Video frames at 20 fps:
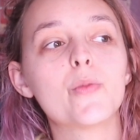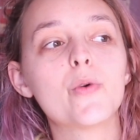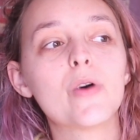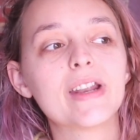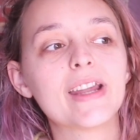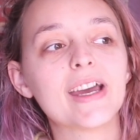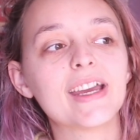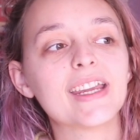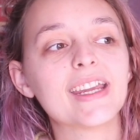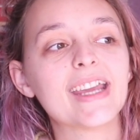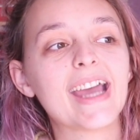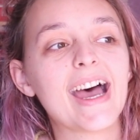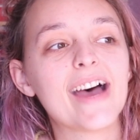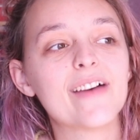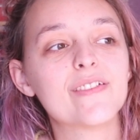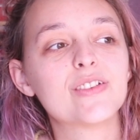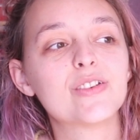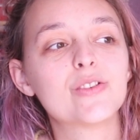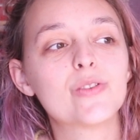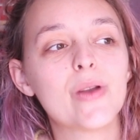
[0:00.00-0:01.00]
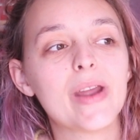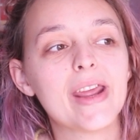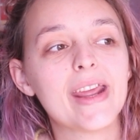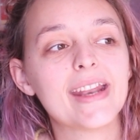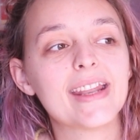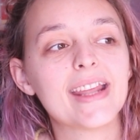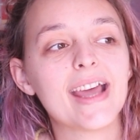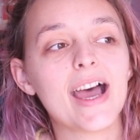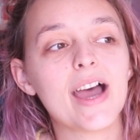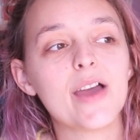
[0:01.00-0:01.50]
what I haven't
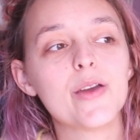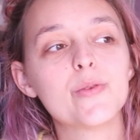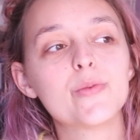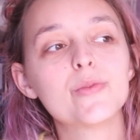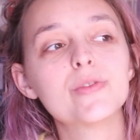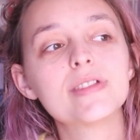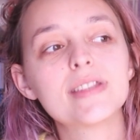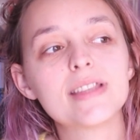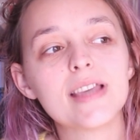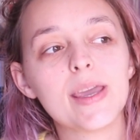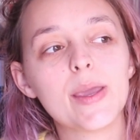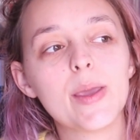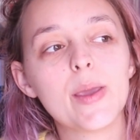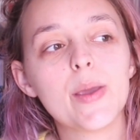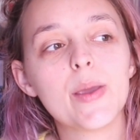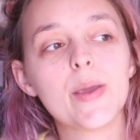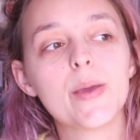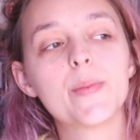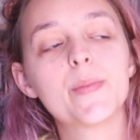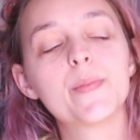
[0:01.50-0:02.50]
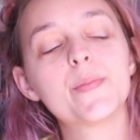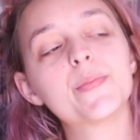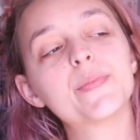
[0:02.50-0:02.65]
read, I would say